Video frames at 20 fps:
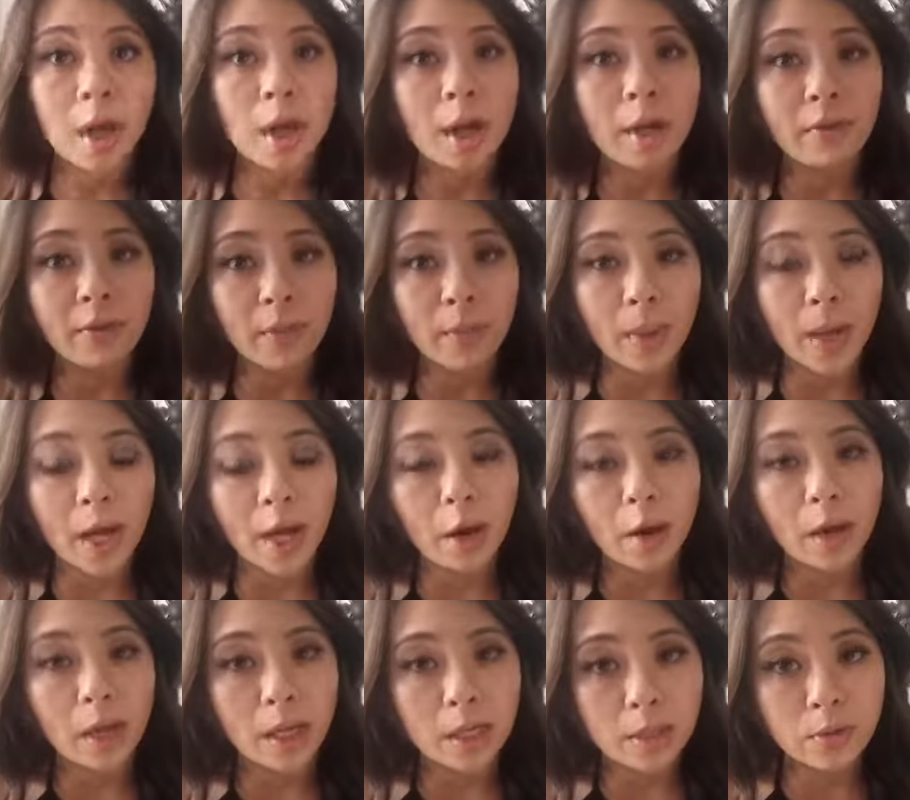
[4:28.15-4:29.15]
If the
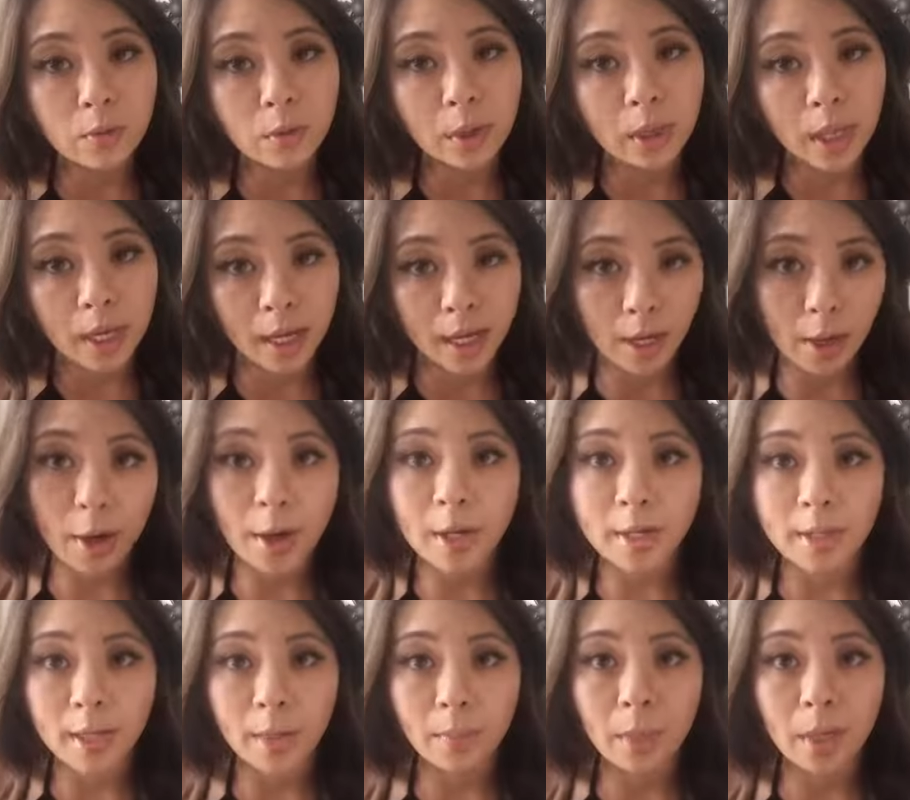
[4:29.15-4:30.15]
buyer is relying on a
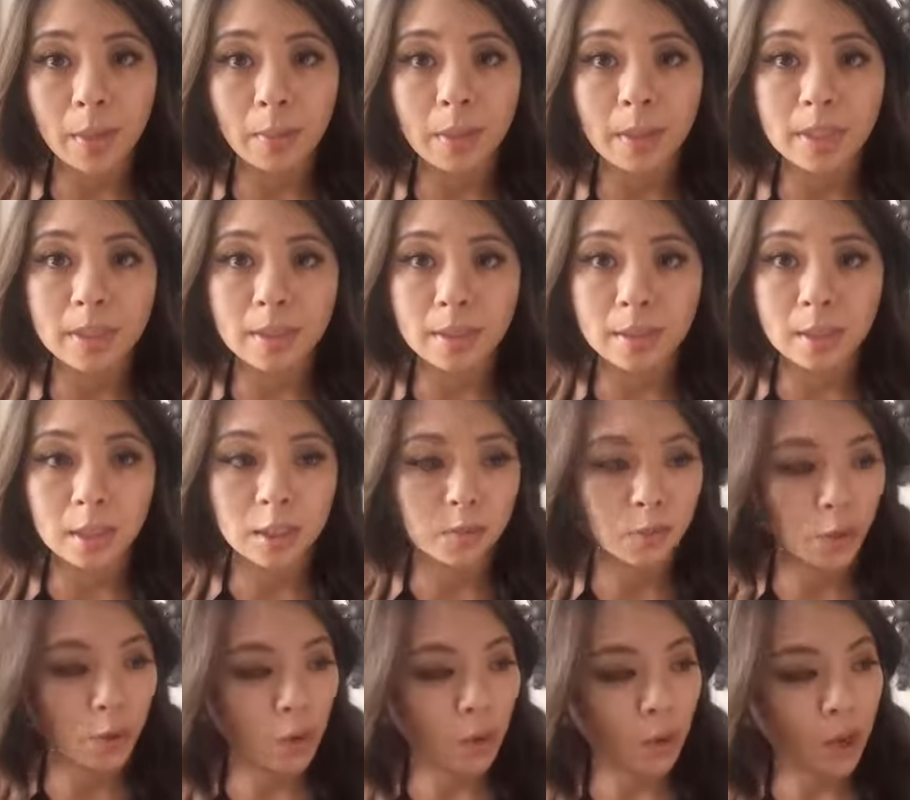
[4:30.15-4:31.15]
down payment assistance
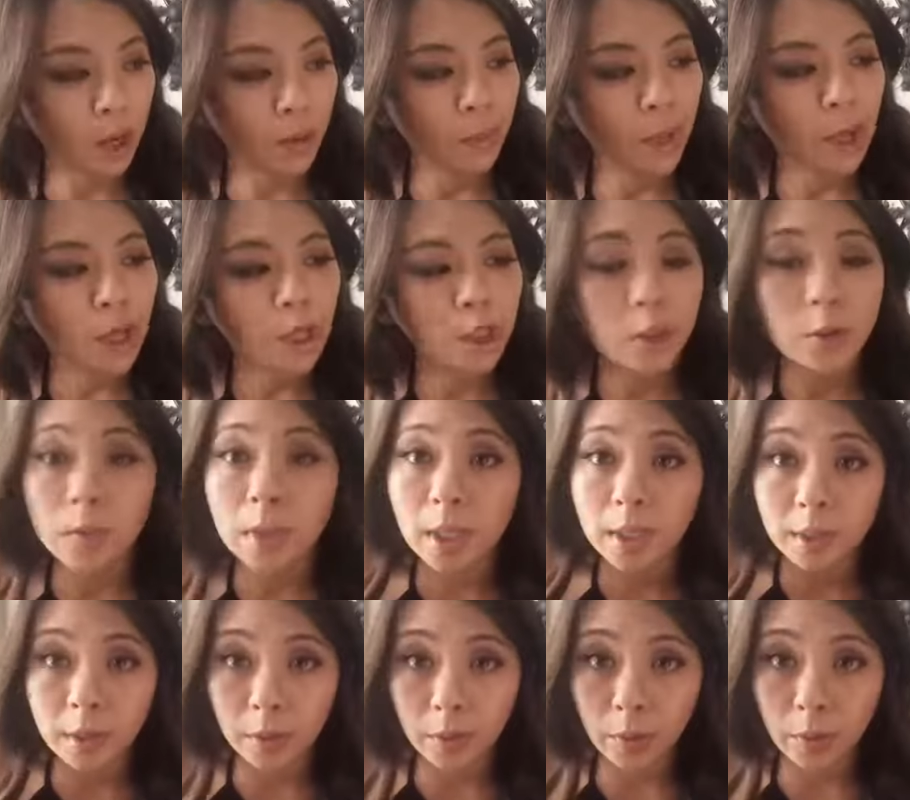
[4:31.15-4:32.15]
program to
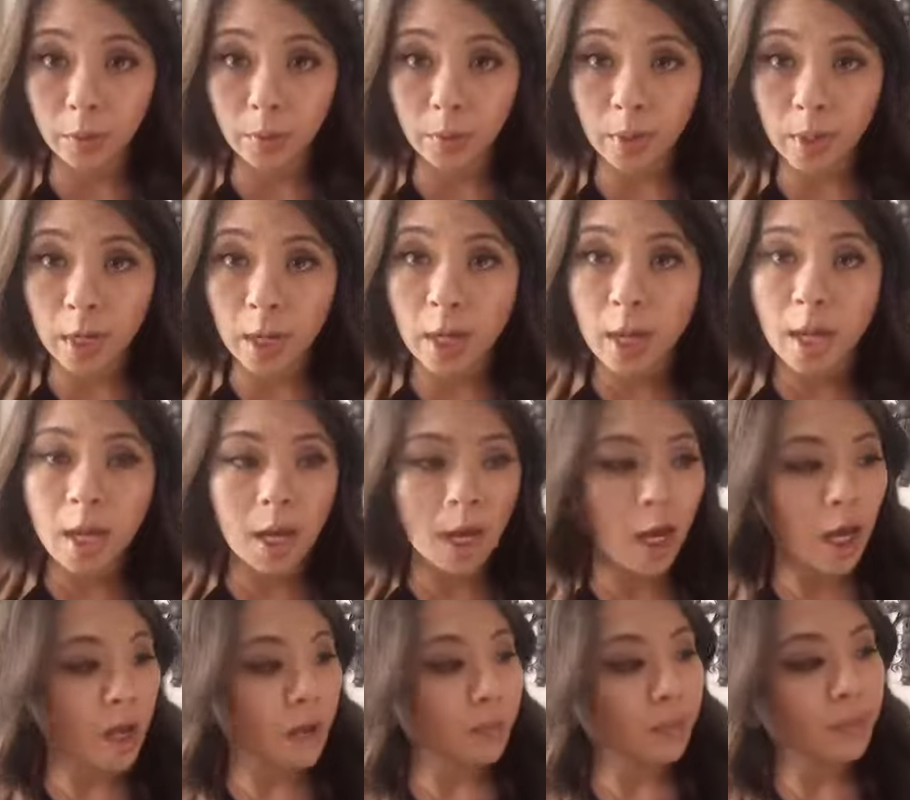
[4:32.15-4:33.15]
get the loan,
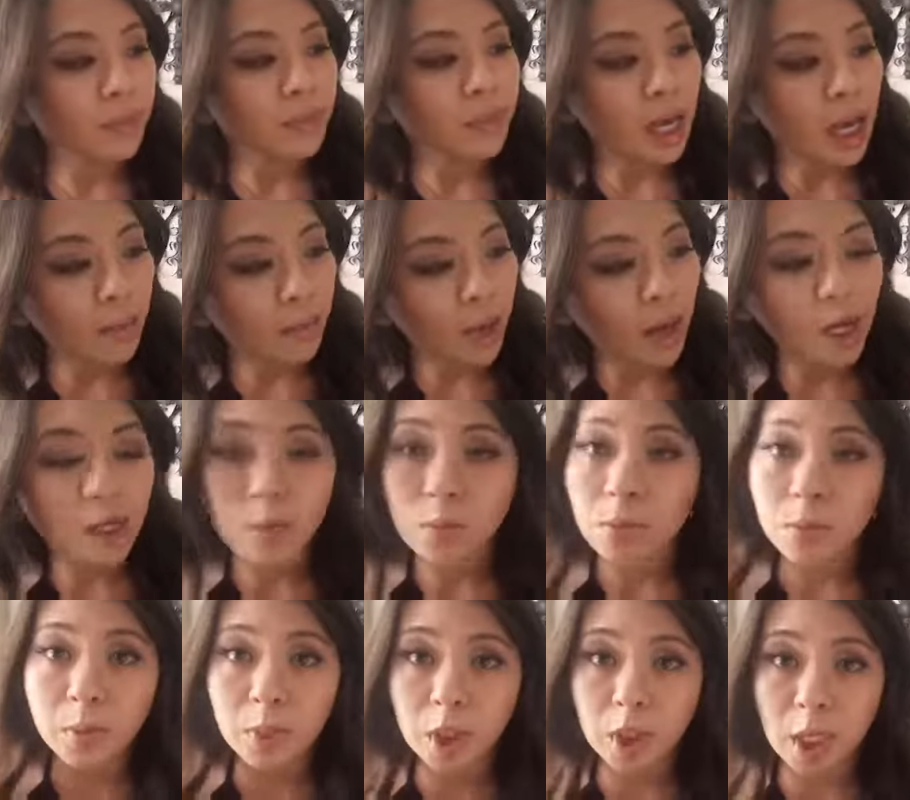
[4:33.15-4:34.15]
that box
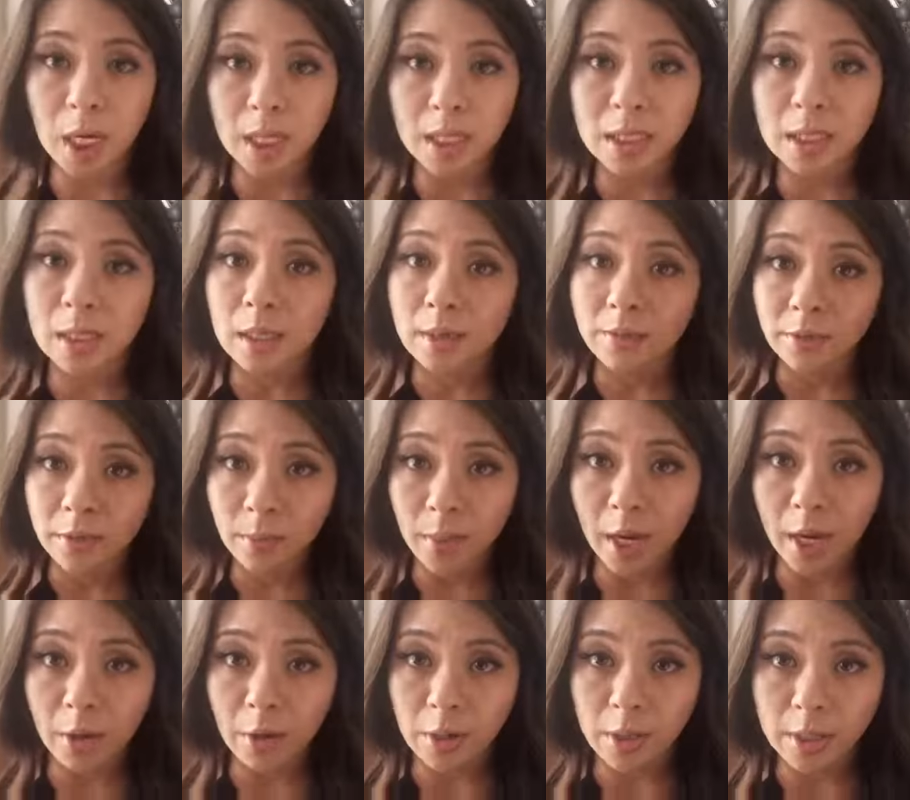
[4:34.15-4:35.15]
would be checked. If the
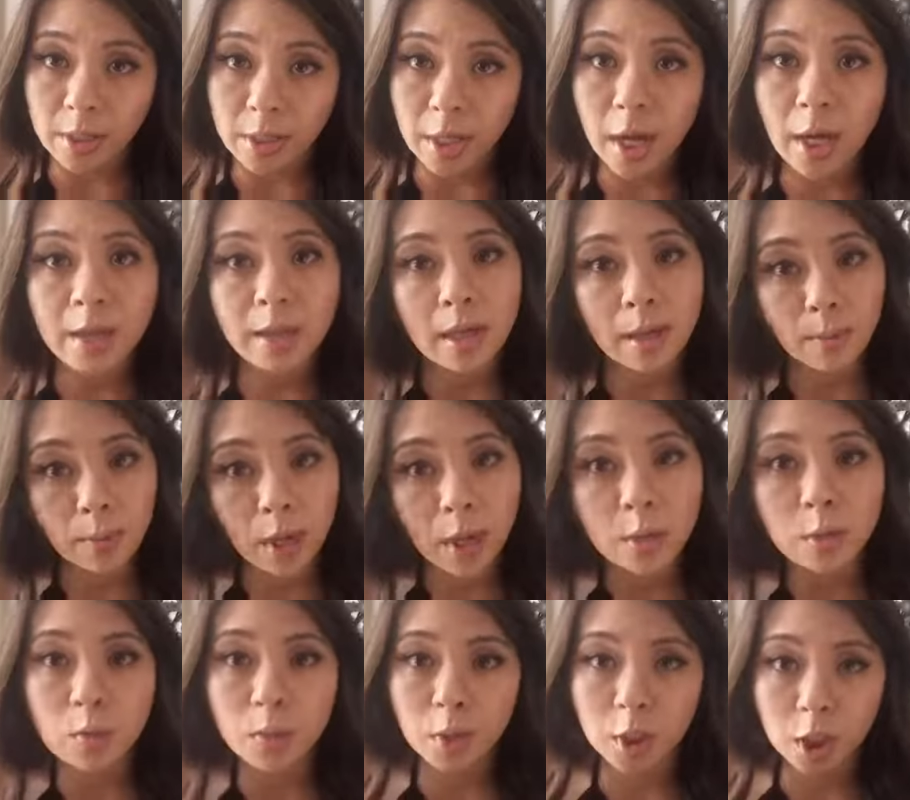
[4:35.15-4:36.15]
buyer is not, that
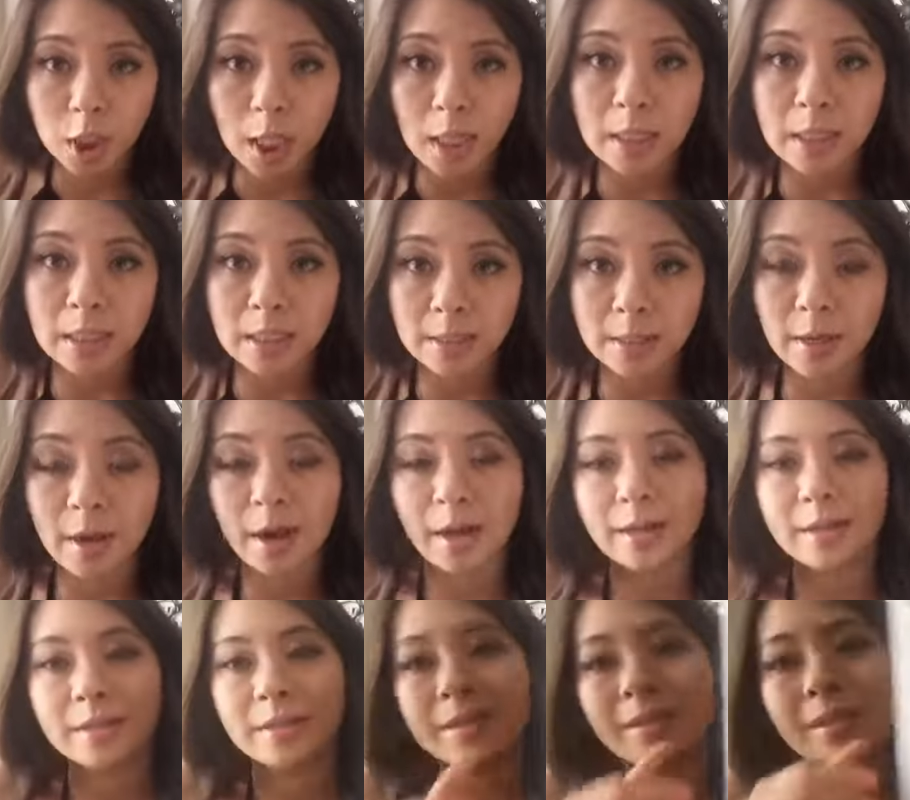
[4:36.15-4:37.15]
box would be checked is not.